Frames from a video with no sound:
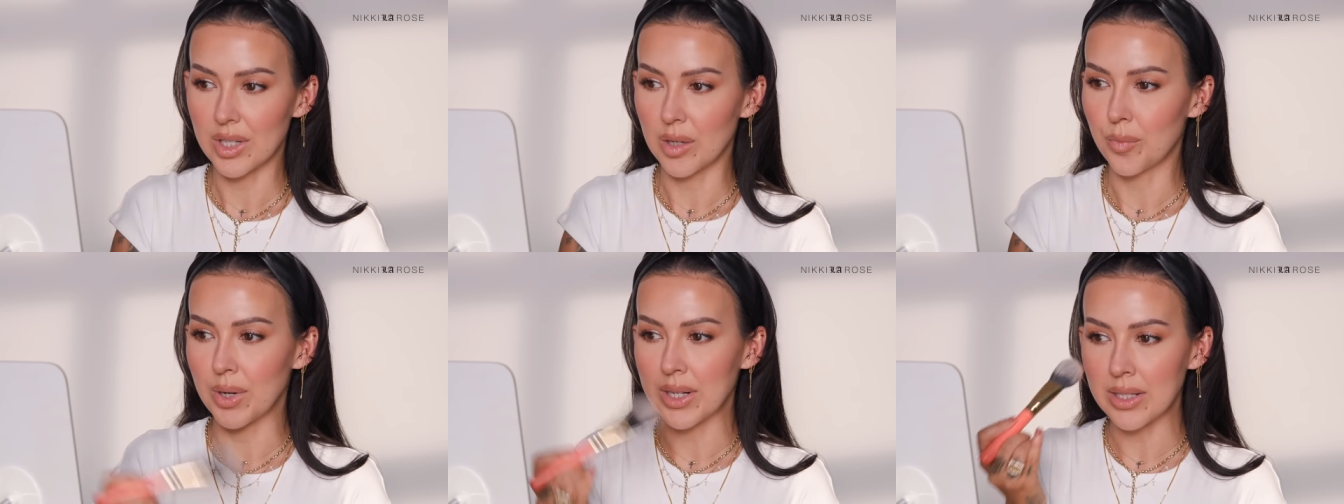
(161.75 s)

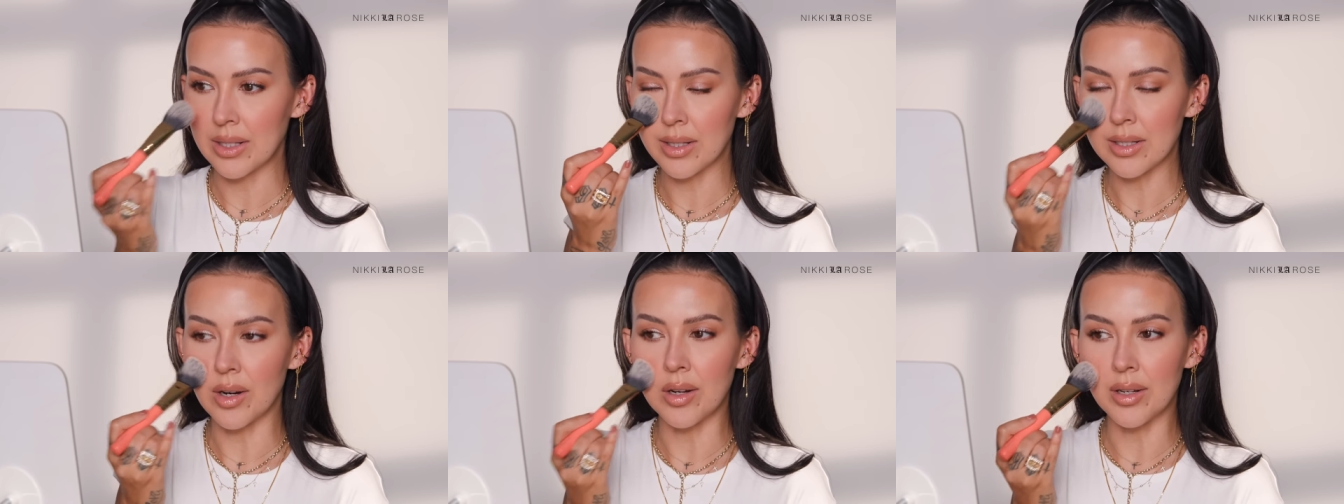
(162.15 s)
So pressing
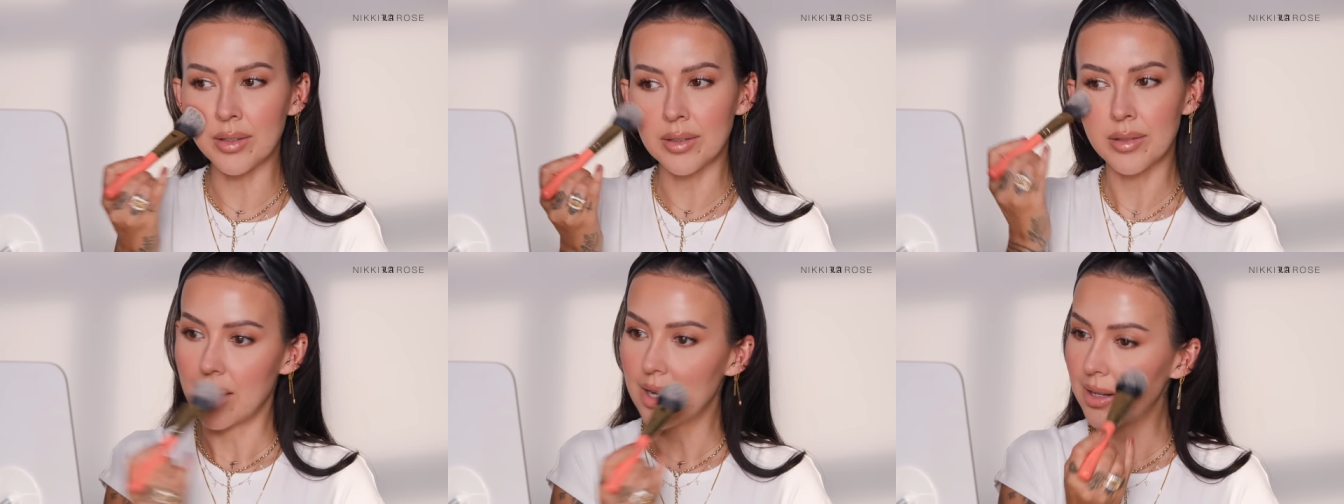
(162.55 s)
this
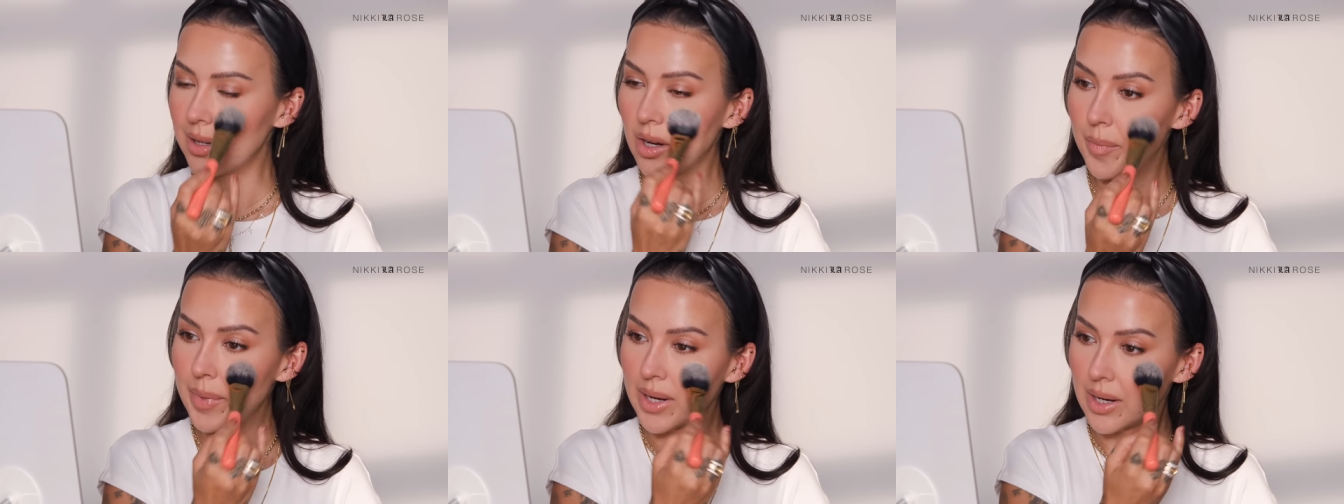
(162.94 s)
on, and
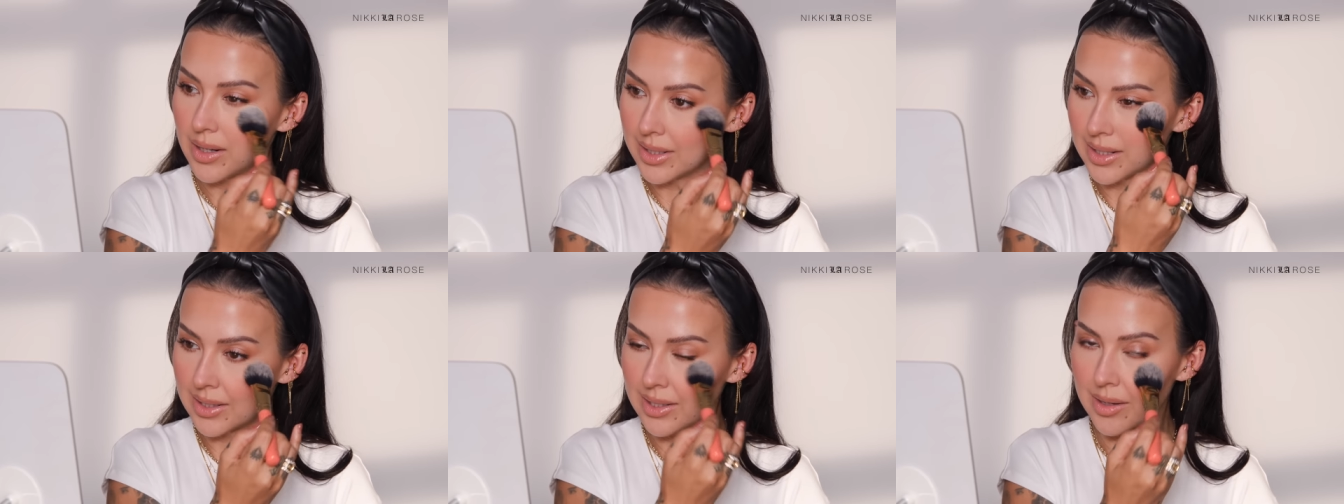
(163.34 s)
you know,
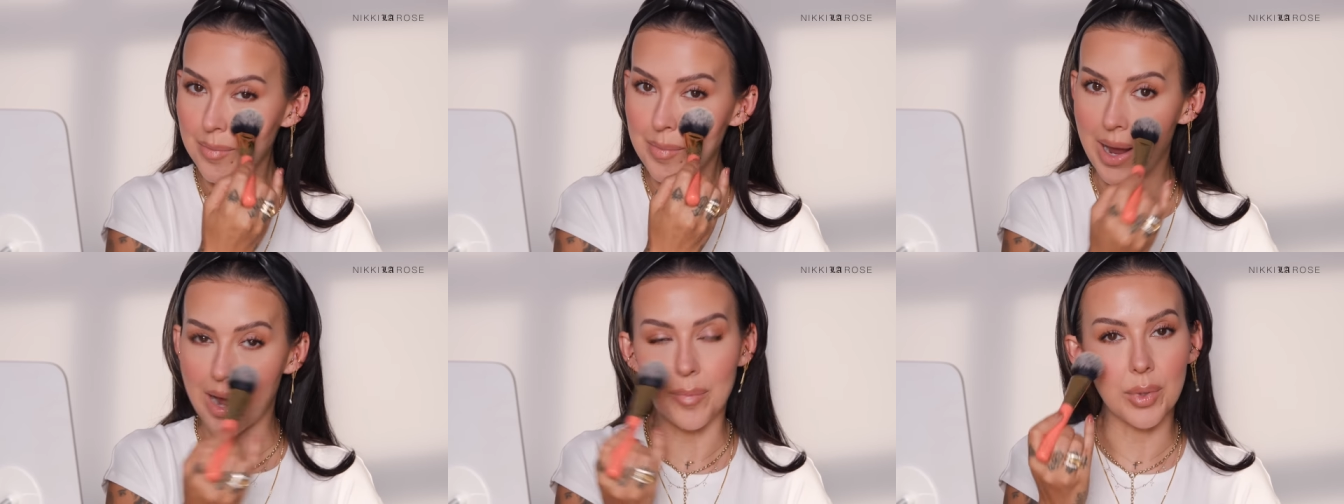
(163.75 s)
because this is a
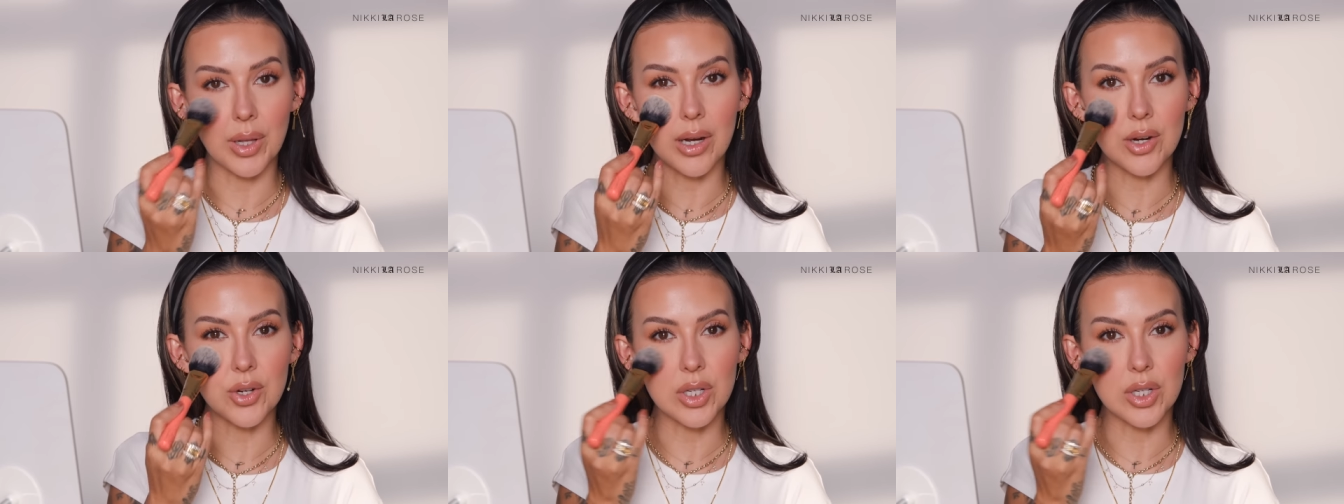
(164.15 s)
matte blush,